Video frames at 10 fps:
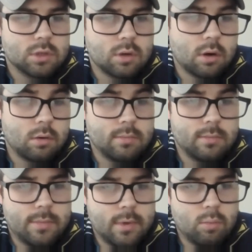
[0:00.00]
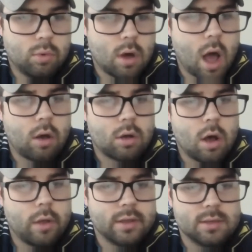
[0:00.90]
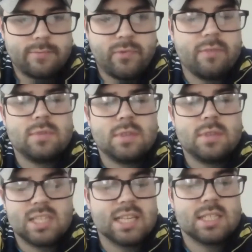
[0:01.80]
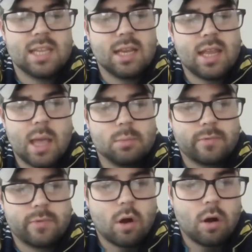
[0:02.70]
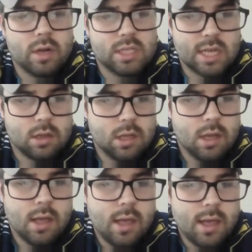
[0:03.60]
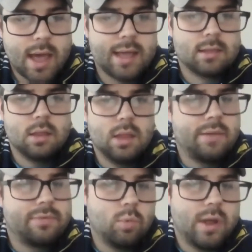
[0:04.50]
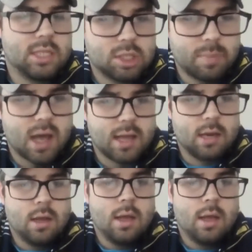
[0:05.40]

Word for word: or I'll call it 15, 16 games for RSL at the left wing spot.